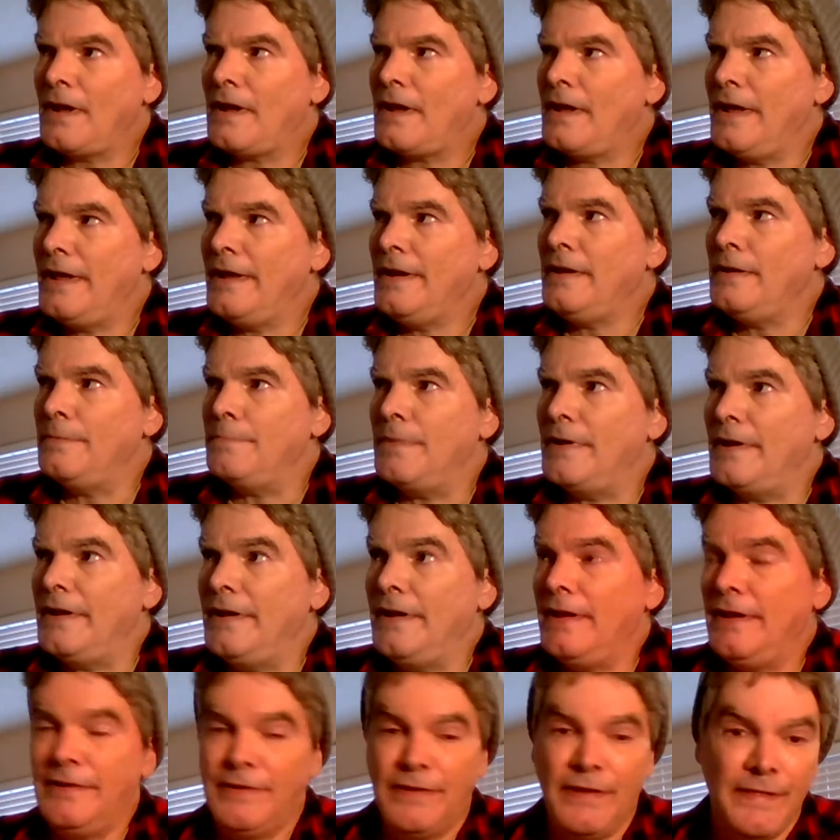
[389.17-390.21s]

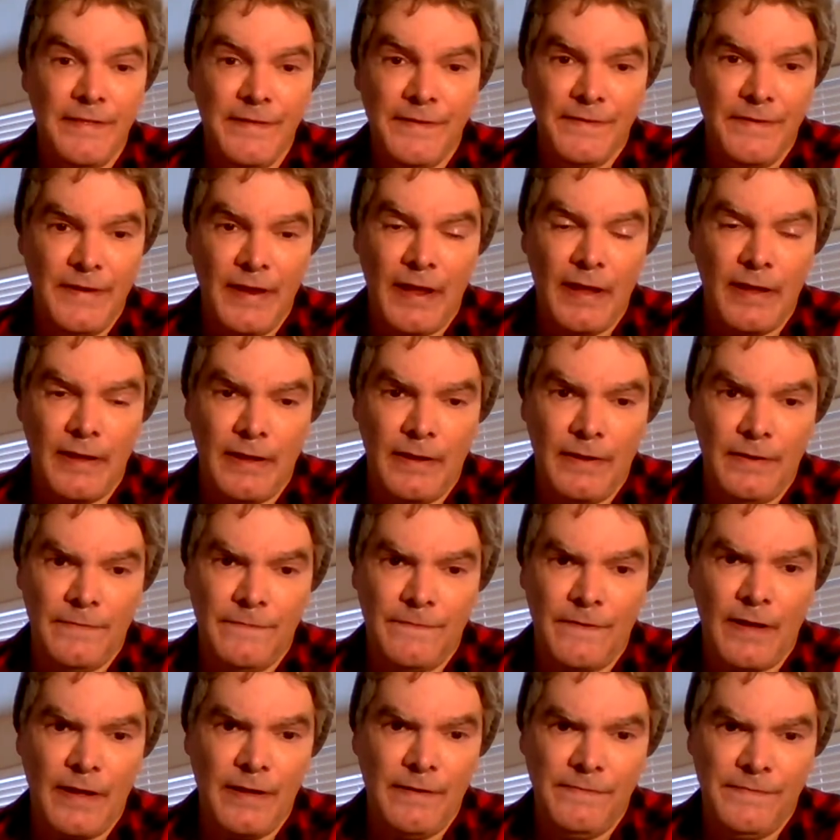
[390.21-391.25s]
anybody, and to this day,
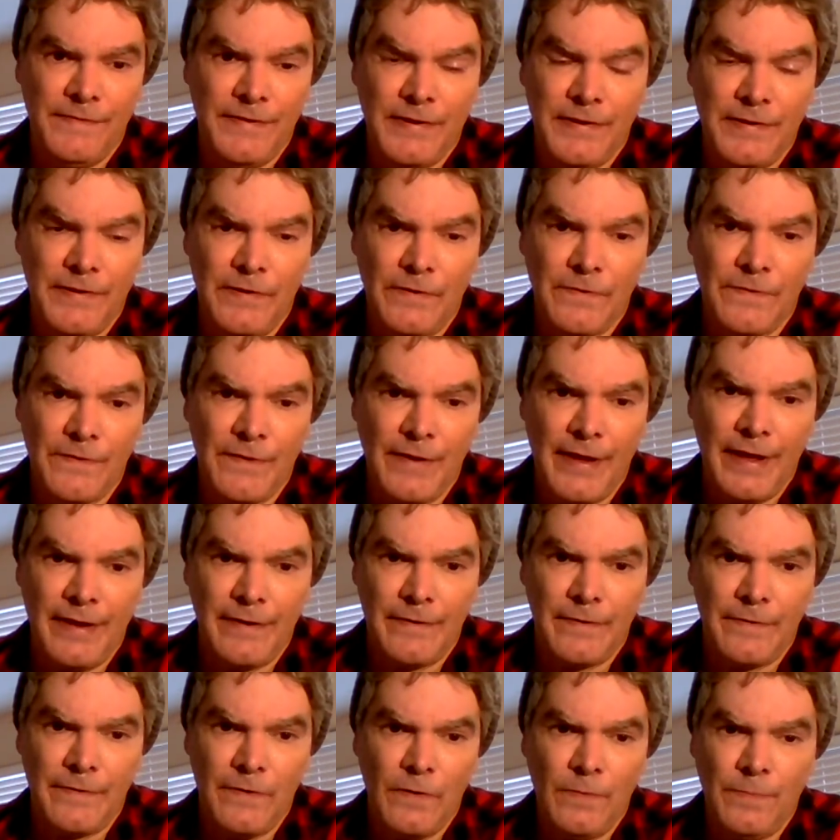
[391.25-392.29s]
5-6 years
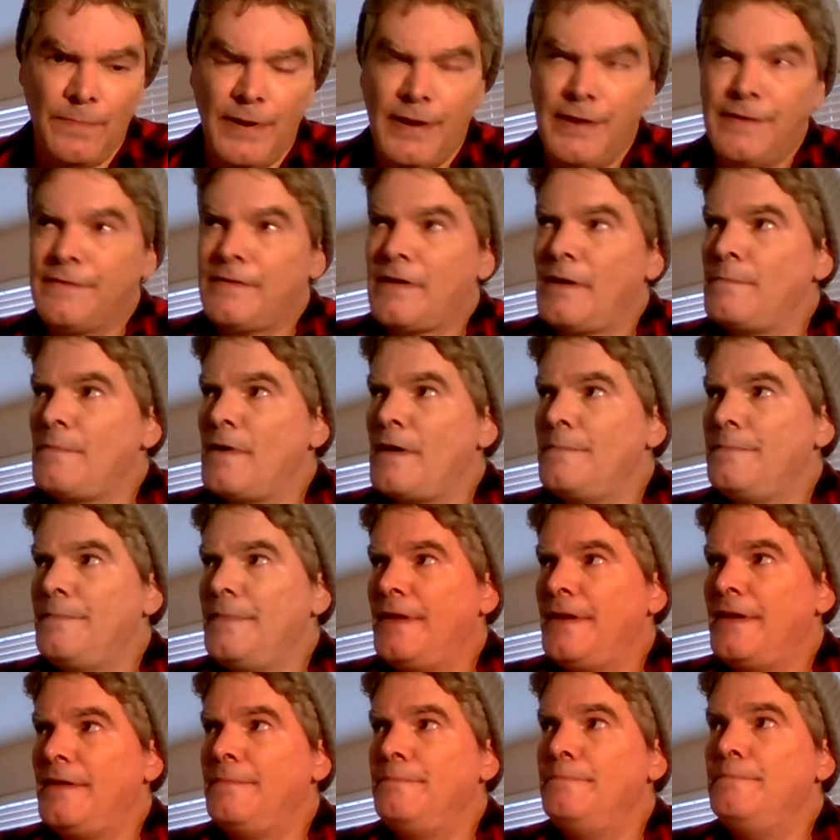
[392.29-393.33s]
later, nobody's come up
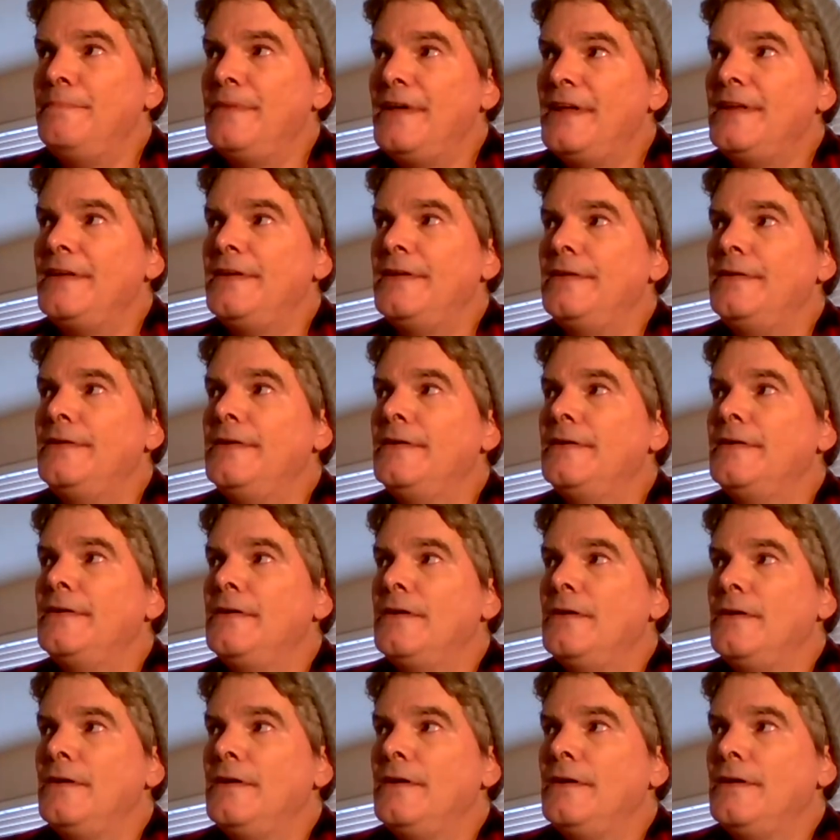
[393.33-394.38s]
and admitted
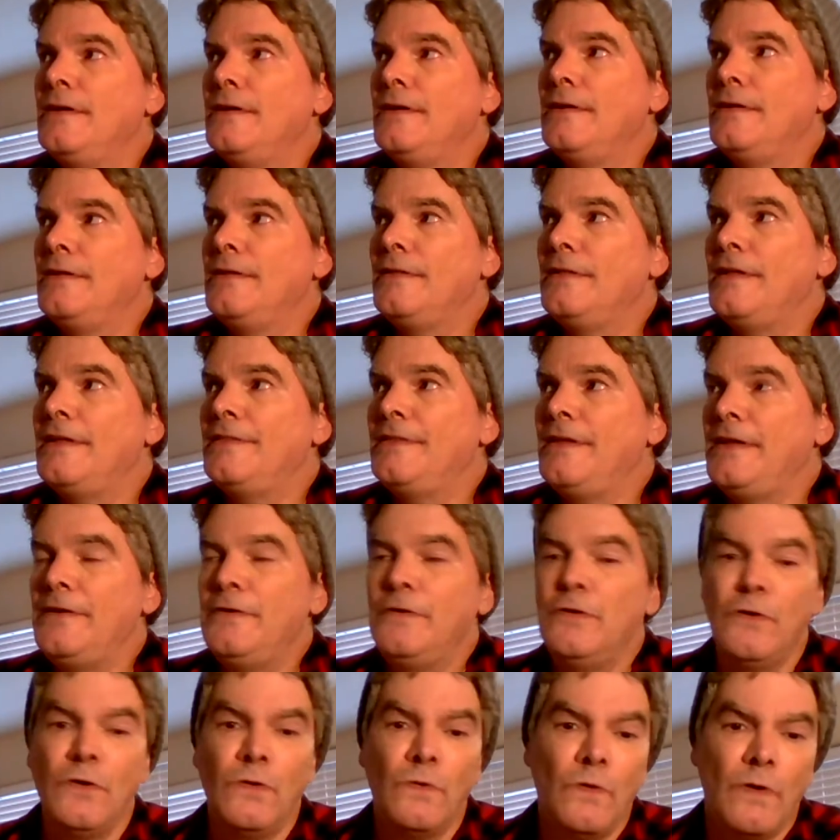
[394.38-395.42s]
that they
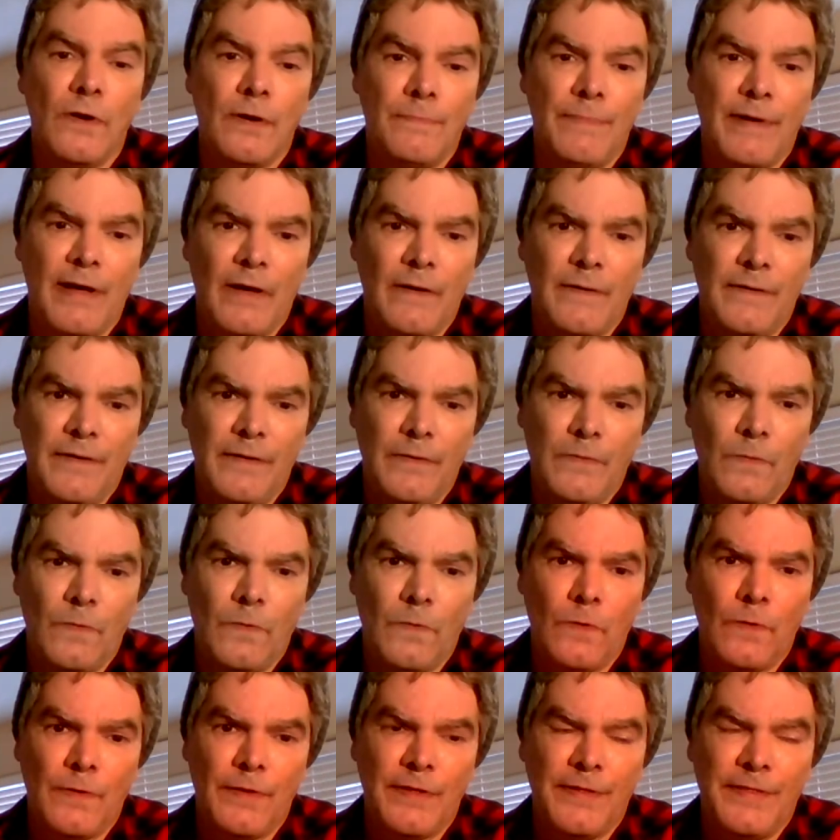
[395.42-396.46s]
knew about it
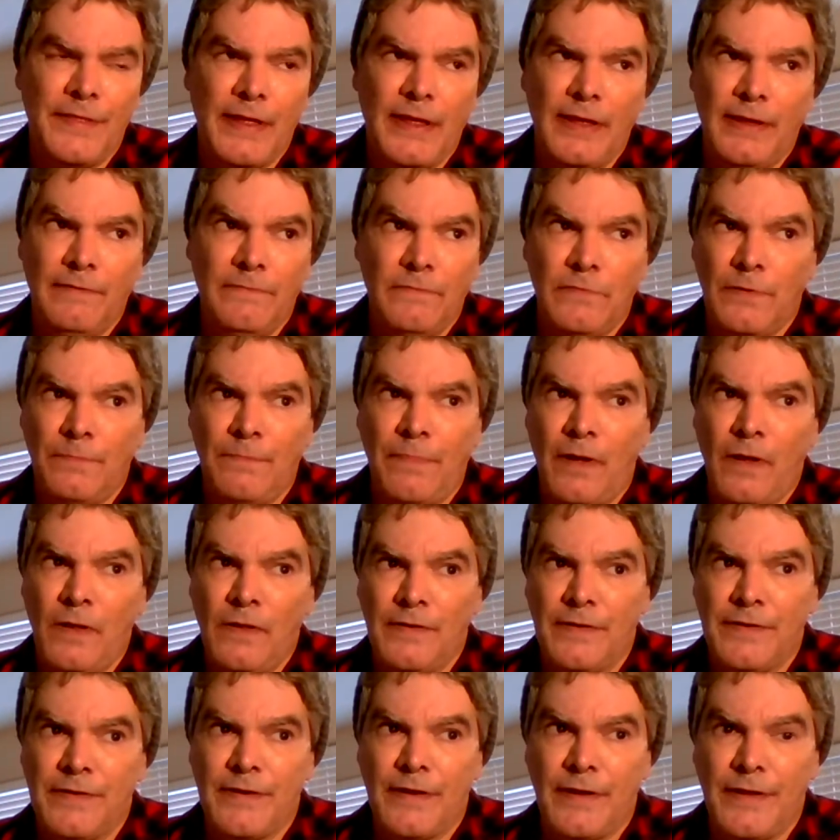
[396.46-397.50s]
or that they even
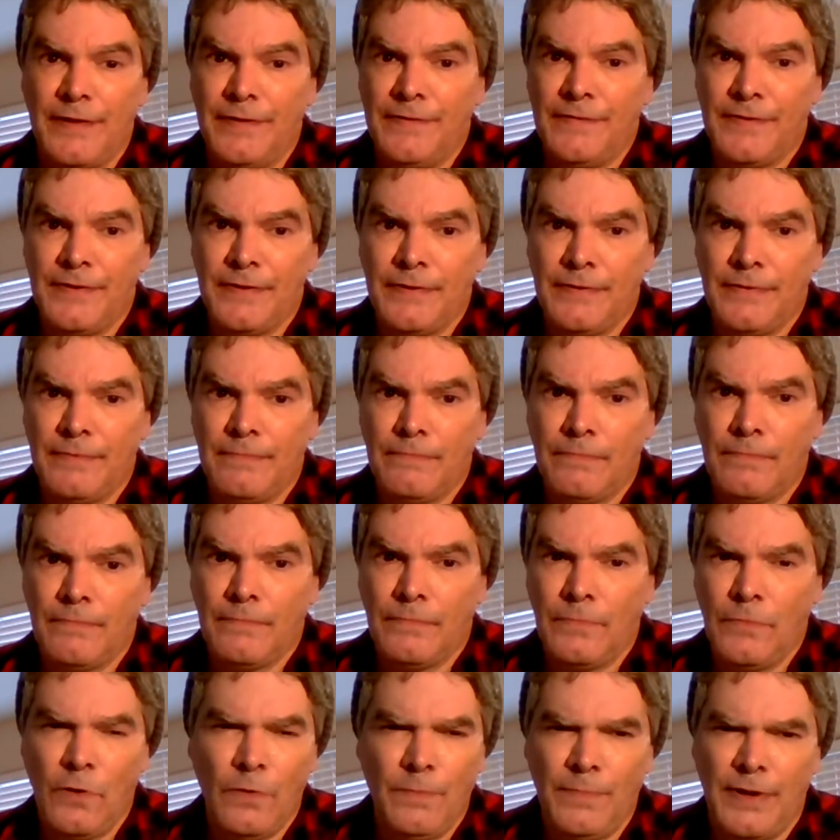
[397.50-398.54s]
apologized.
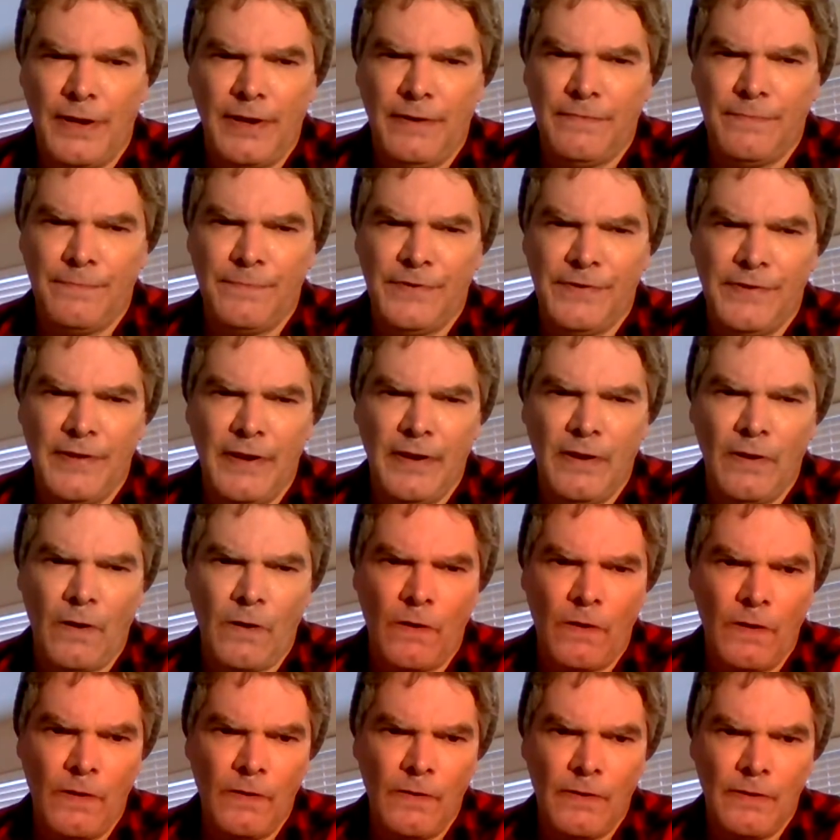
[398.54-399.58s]
Nobody from City
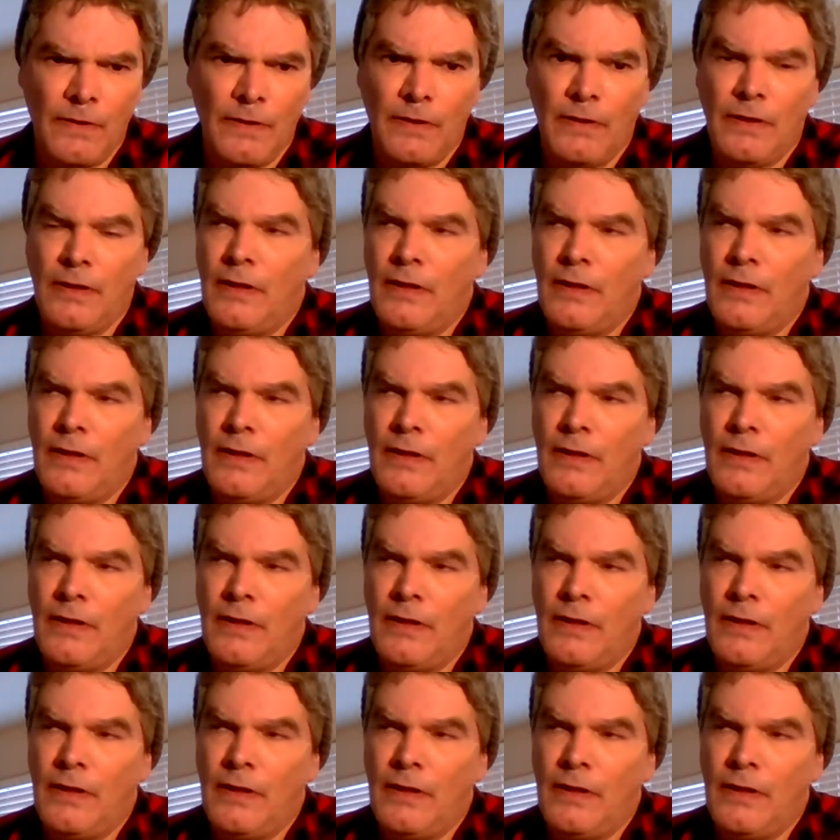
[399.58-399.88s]
Hall.